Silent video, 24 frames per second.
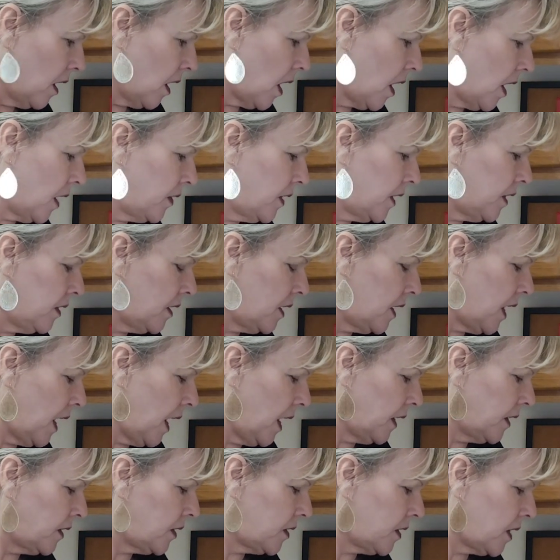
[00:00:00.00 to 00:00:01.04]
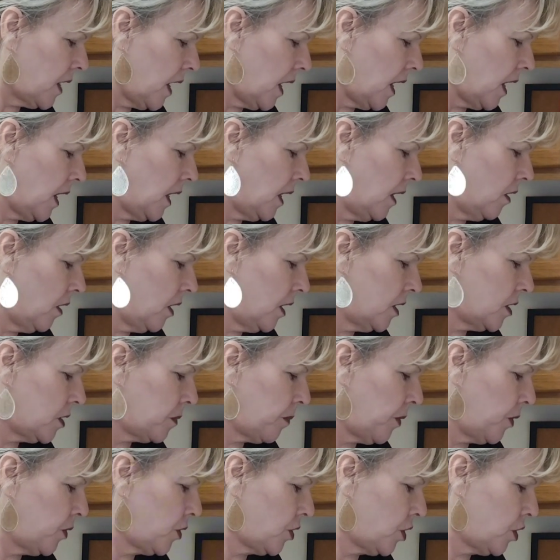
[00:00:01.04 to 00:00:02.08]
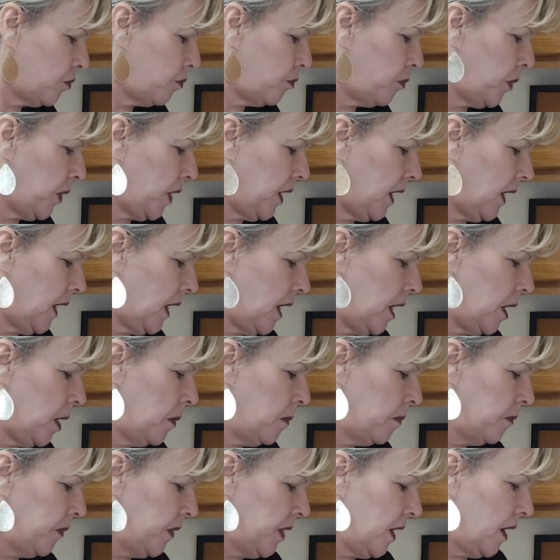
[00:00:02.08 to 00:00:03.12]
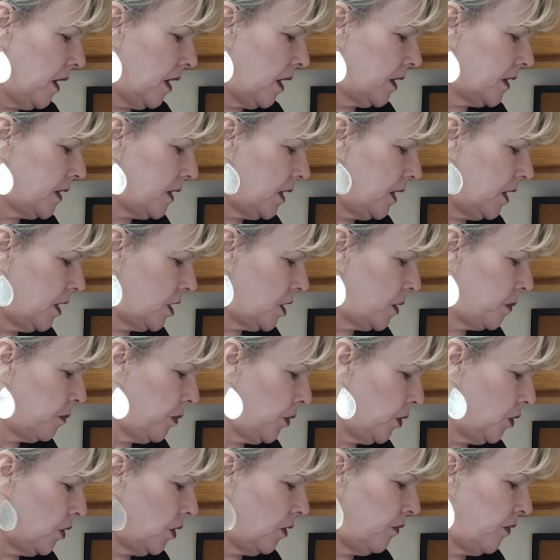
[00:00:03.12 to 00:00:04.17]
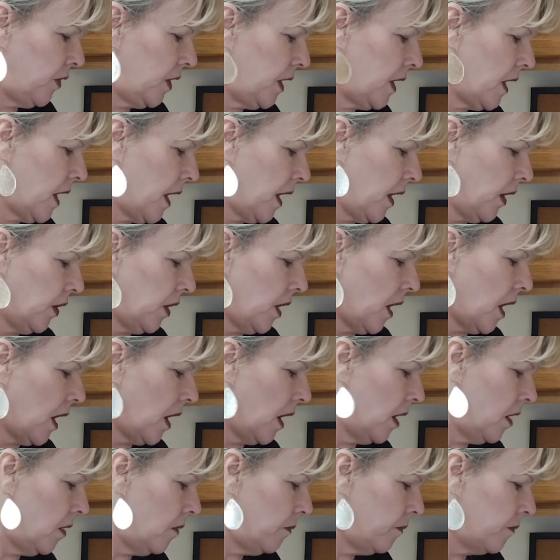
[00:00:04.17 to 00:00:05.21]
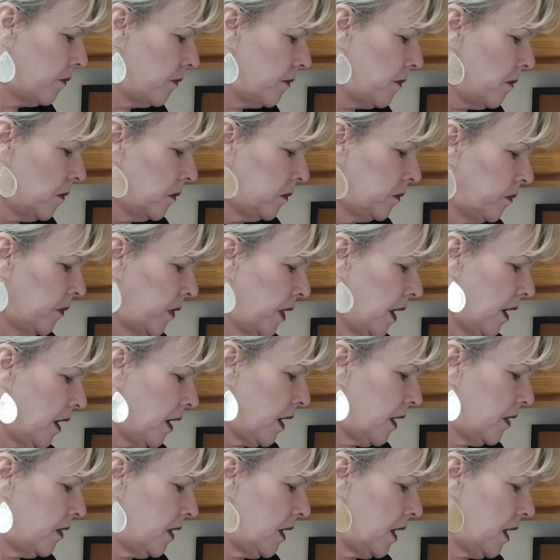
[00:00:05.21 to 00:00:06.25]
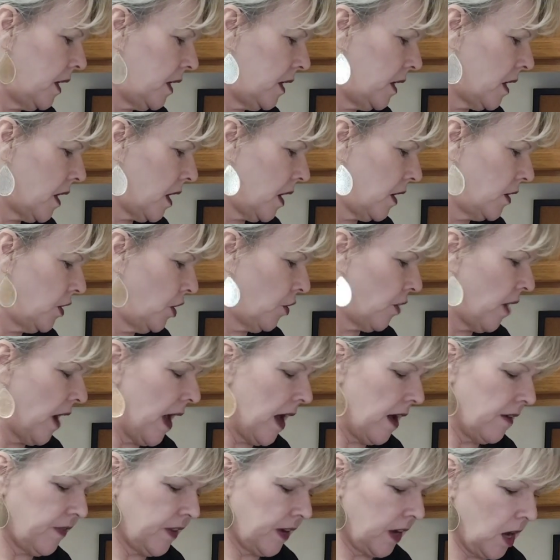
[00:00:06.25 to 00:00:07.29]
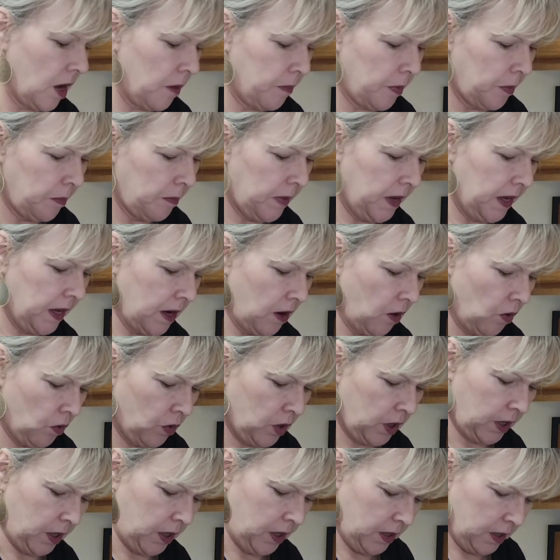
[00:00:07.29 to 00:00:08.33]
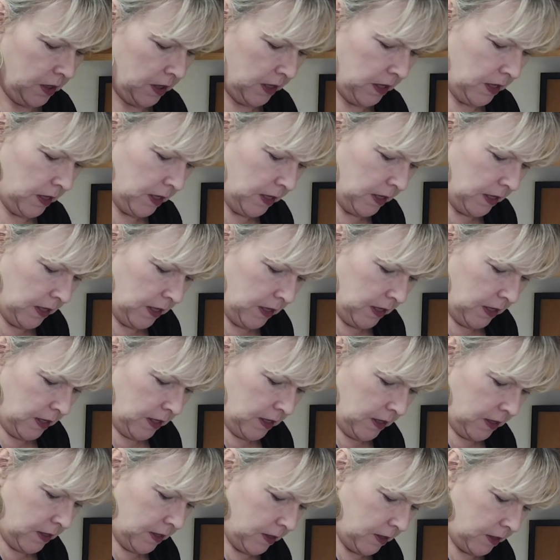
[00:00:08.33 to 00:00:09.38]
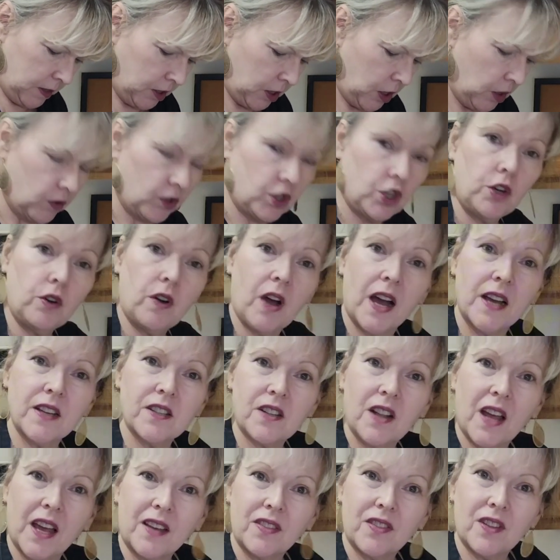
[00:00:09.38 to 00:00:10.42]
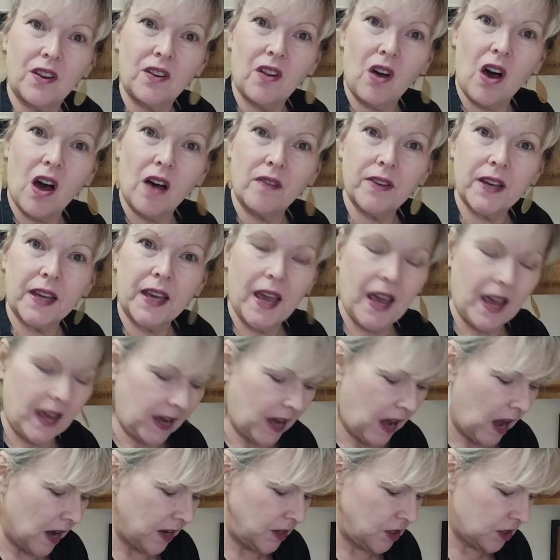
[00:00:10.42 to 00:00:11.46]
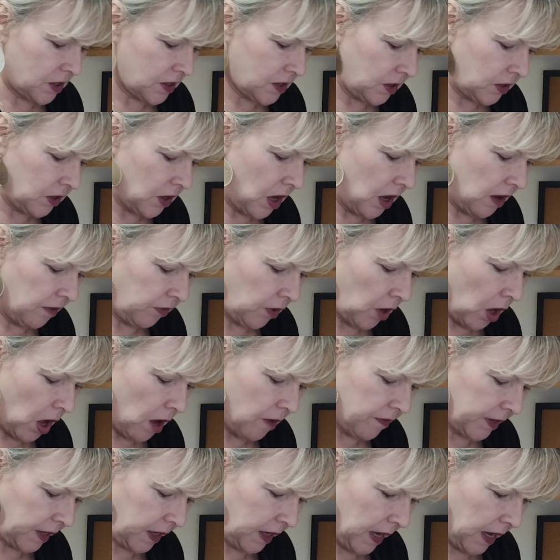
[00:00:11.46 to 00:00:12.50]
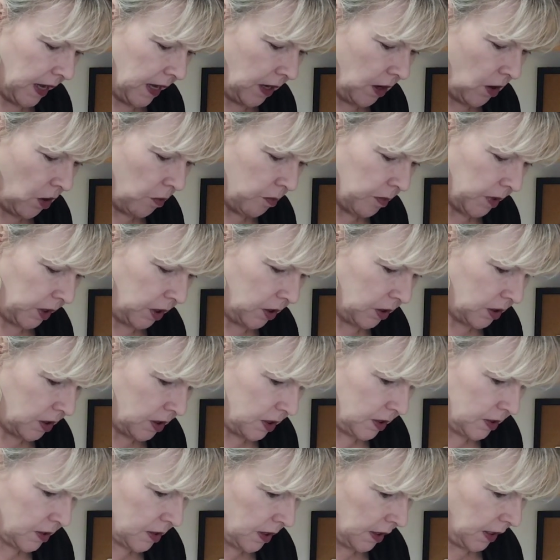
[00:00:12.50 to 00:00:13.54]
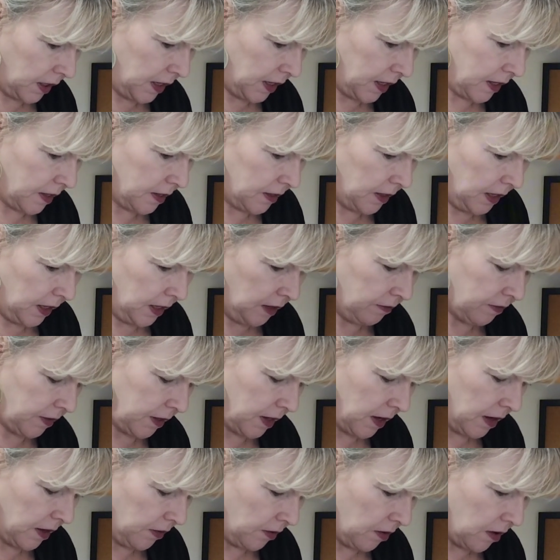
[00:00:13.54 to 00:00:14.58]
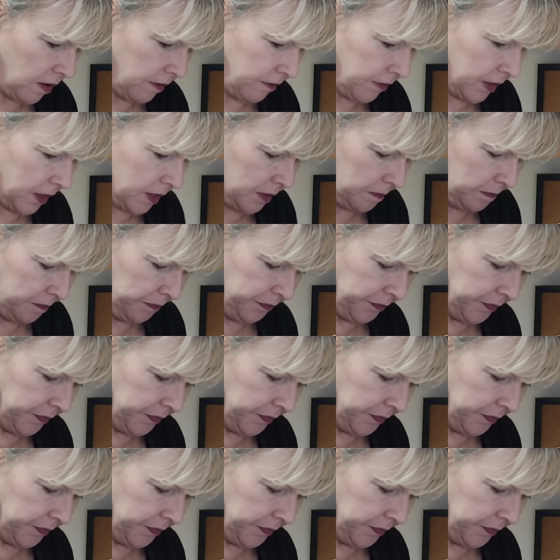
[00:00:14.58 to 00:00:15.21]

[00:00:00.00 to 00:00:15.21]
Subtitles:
Then the next thing is supposed to be a teaspoon of vanilla, and then your 1/2 cup of milk. So, do you guys like the lava cake? I just love lava cake. Oh my goodness, I can't even. I love it.